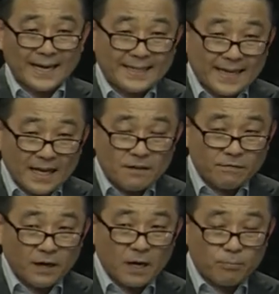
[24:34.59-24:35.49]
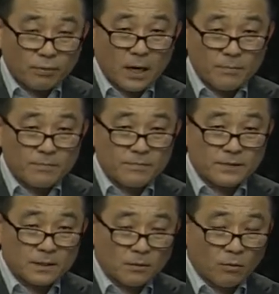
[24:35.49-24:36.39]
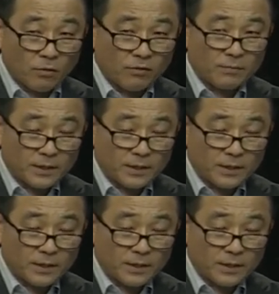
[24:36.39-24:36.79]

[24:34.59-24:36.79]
identify problems in the course